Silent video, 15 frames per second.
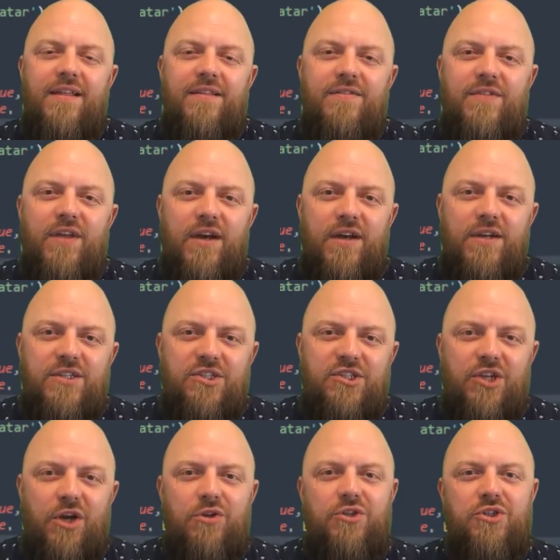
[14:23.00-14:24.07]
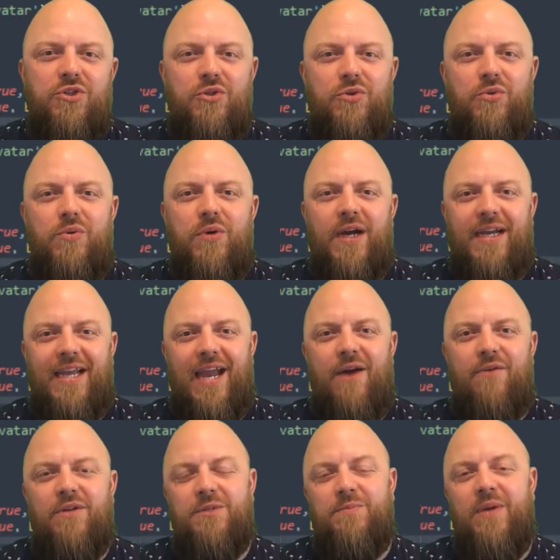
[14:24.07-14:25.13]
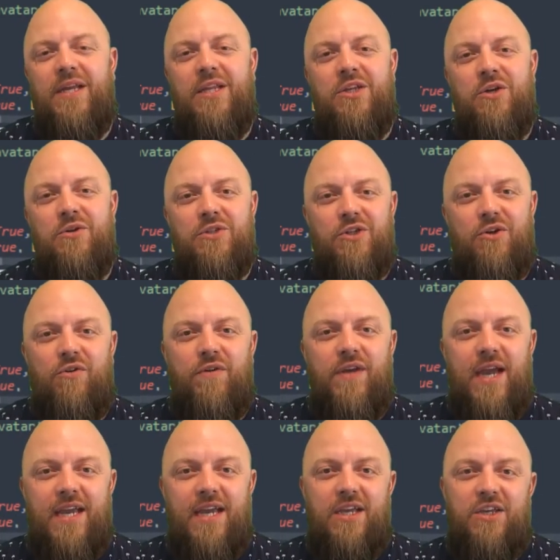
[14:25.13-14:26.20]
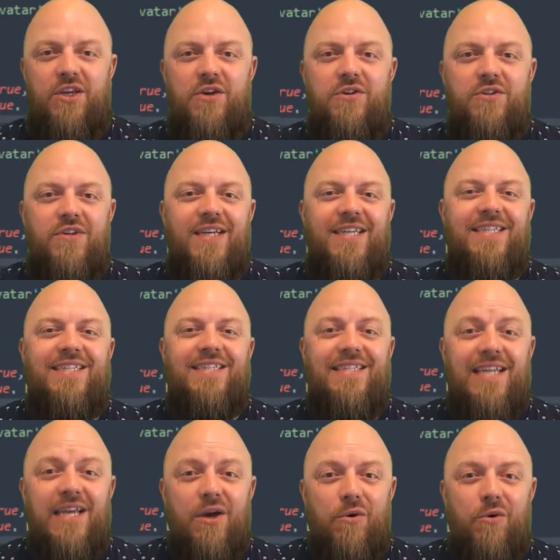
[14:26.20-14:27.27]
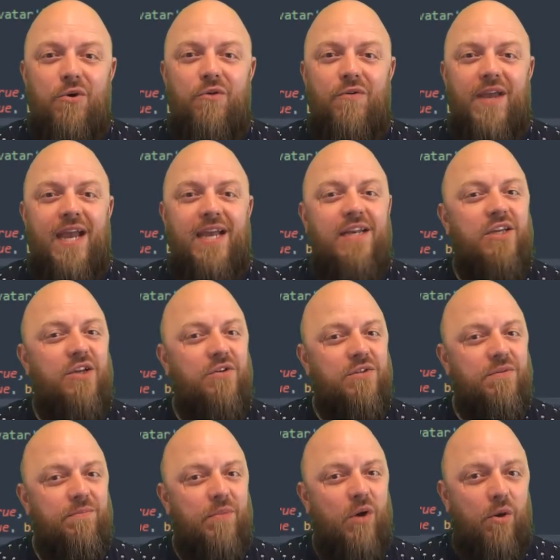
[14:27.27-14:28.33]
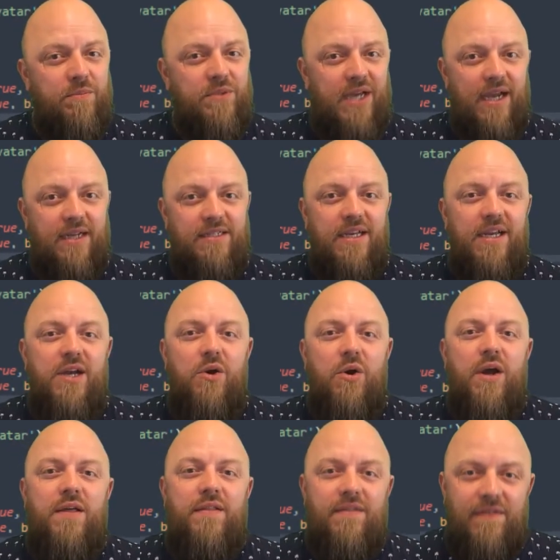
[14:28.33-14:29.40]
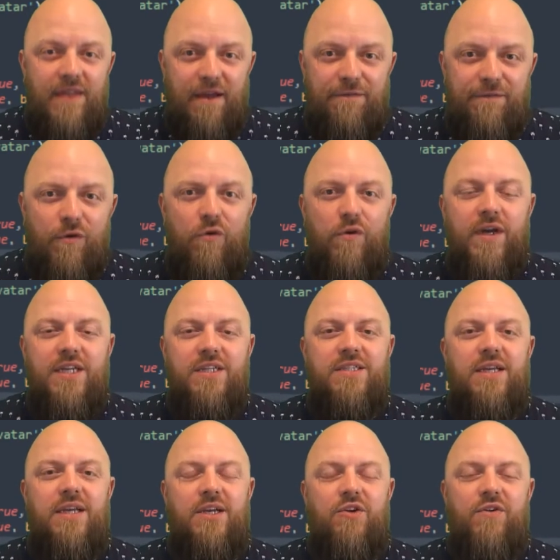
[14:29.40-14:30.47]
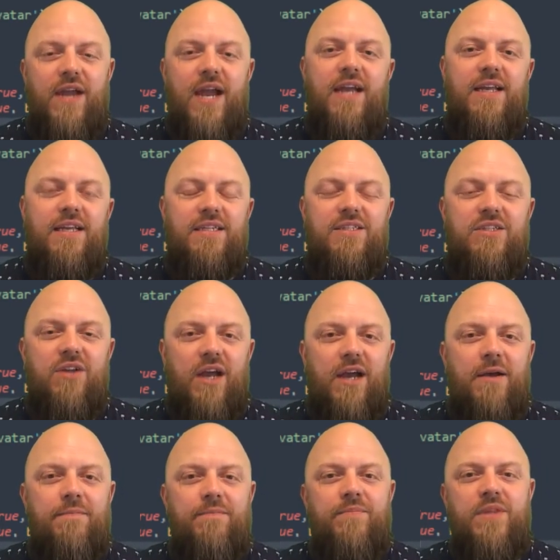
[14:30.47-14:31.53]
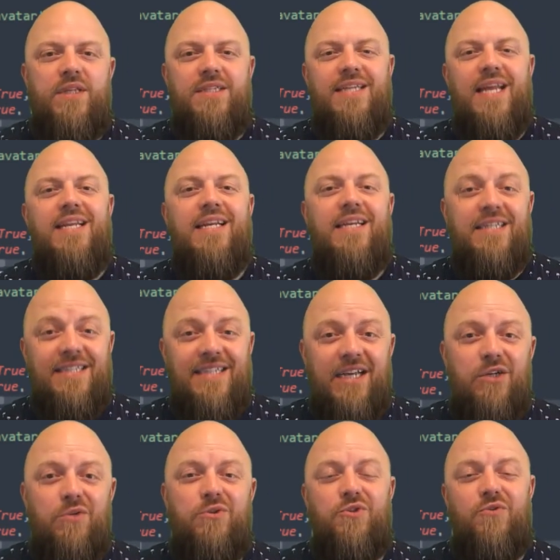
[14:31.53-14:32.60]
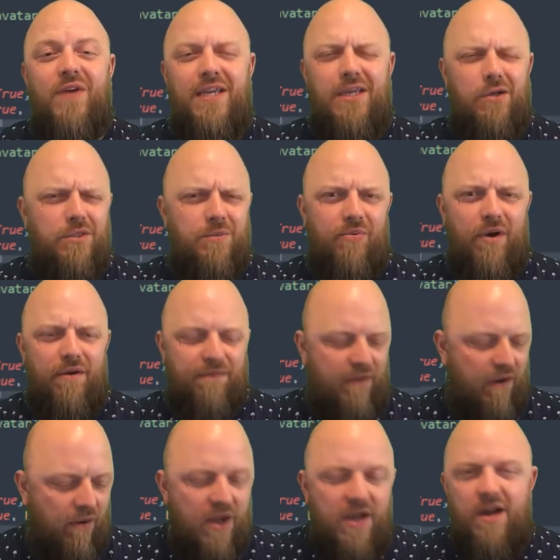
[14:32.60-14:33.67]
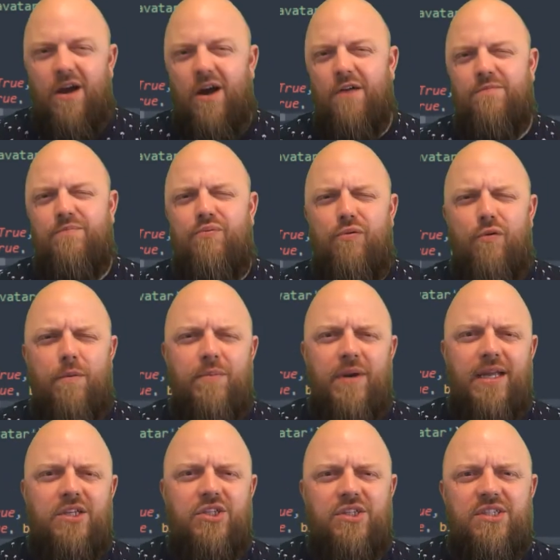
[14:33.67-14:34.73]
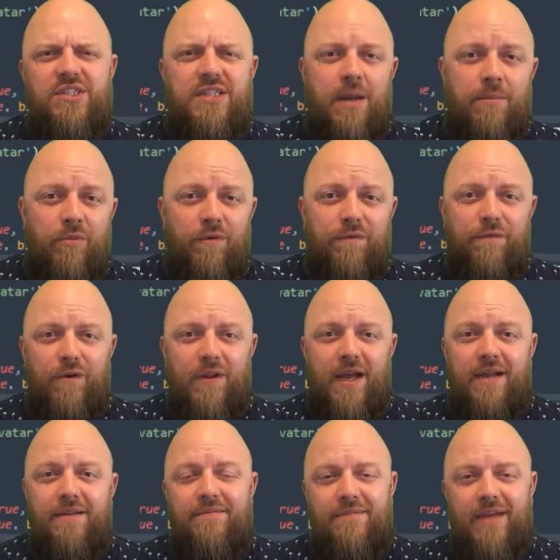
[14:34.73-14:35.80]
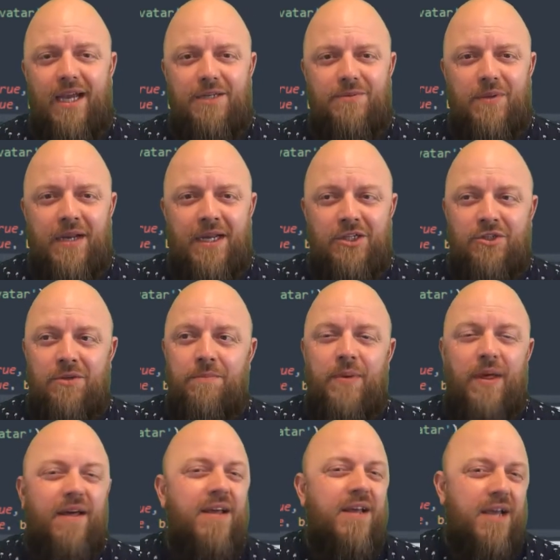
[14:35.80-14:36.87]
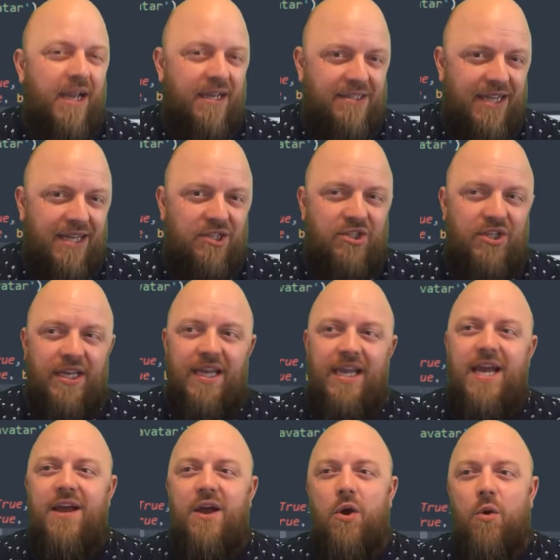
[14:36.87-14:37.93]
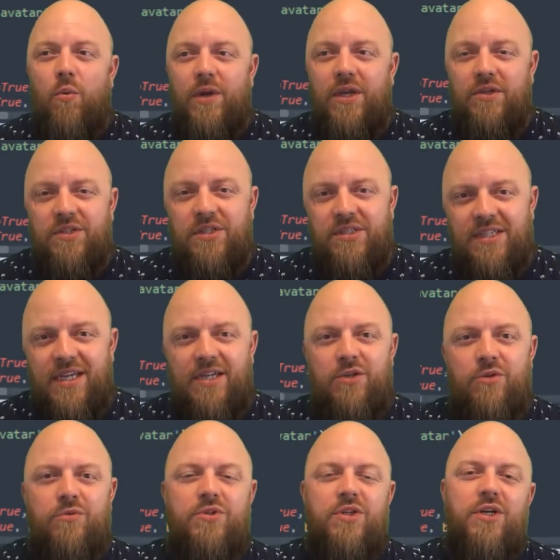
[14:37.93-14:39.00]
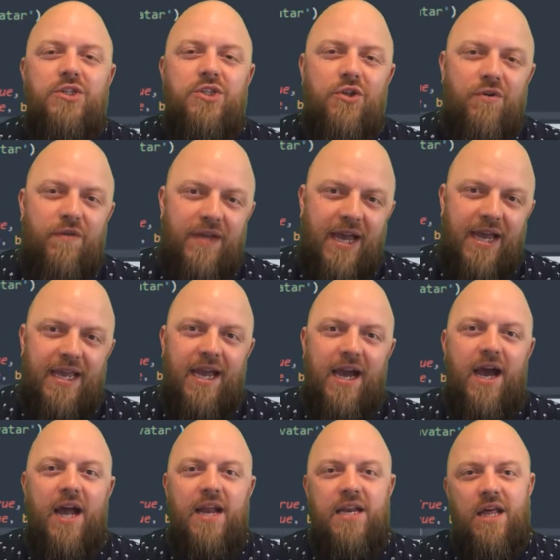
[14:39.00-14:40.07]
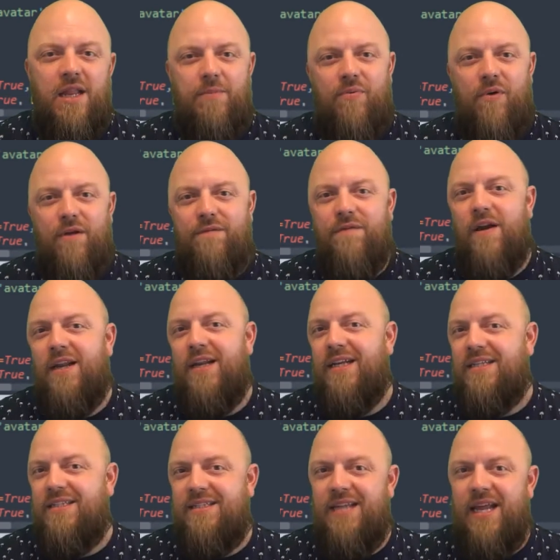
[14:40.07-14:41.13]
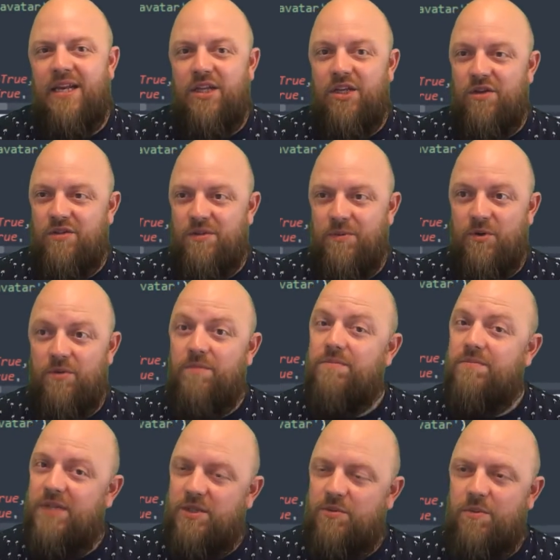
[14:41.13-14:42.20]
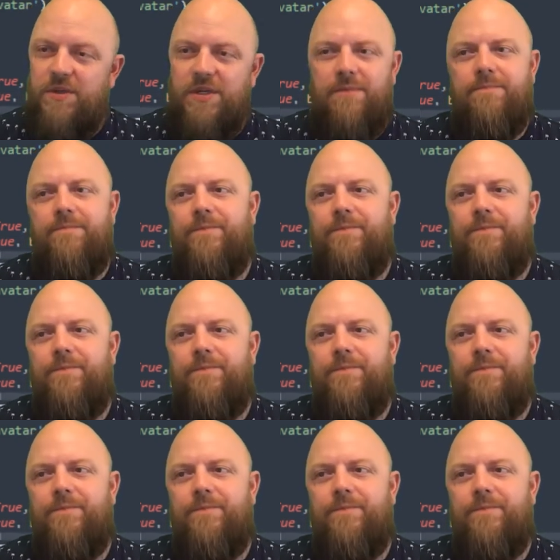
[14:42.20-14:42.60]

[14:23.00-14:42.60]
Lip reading: the social account that's being used to create a user is still creating a user object. Therefore, it's sending a signal to create user profile. I've probably just stumbled through that explanation, but essentially we're using signals to create another profile and extend the user model. That's what we do.